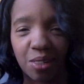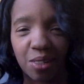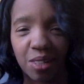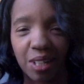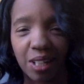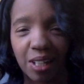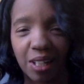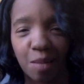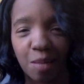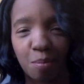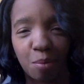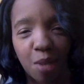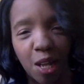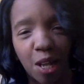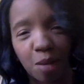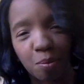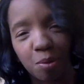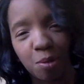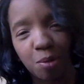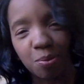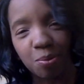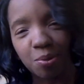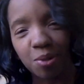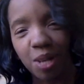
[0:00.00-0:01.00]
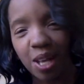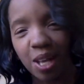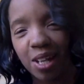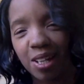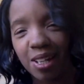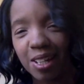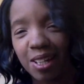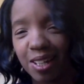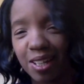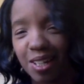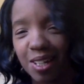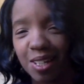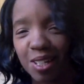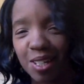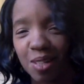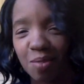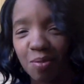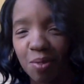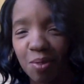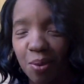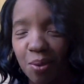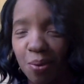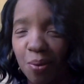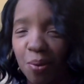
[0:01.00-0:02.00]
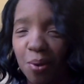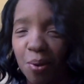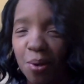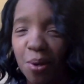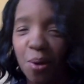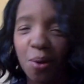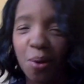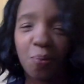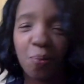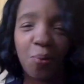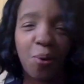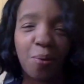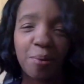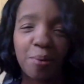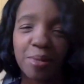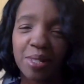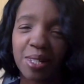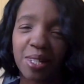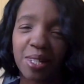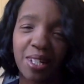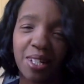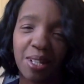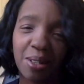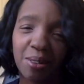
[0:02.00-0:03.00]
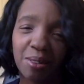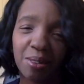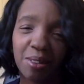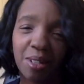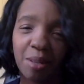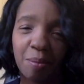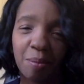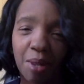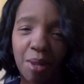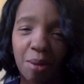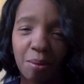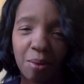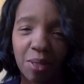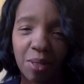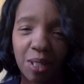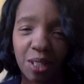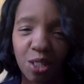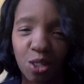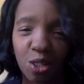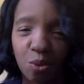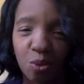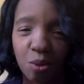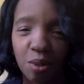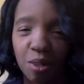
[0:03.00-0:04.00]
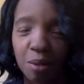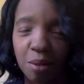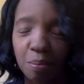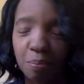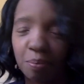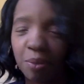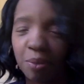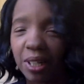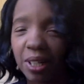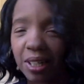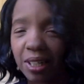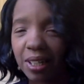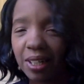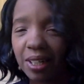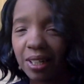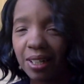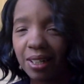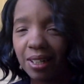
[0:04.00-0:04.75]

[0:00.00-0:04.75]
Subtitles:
they let Black people and Indians live there, or what was the deal? I'm not really sure, but